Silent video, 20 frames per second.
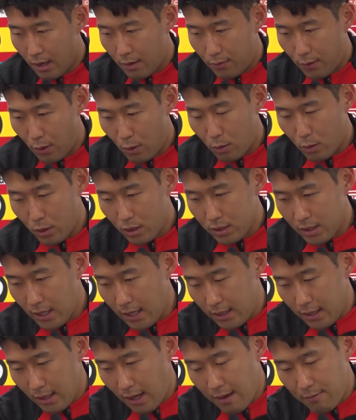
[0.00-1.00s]
forwards.
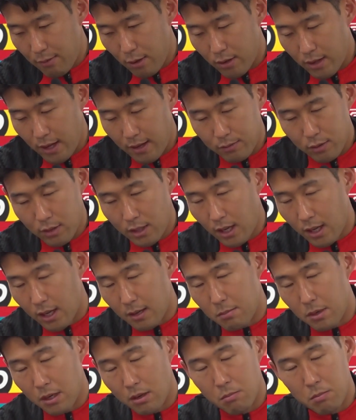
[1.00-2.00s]
I think everyone have to take
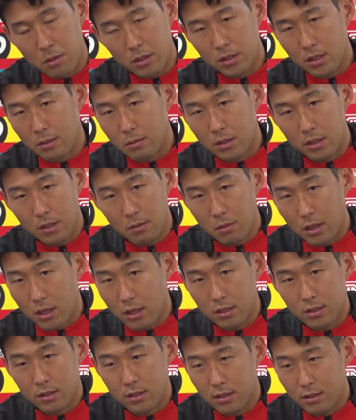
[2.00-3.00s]
a big responsibility
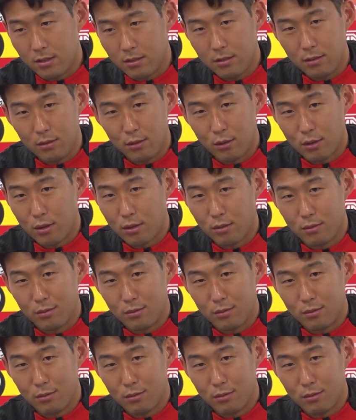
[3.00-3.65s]
because you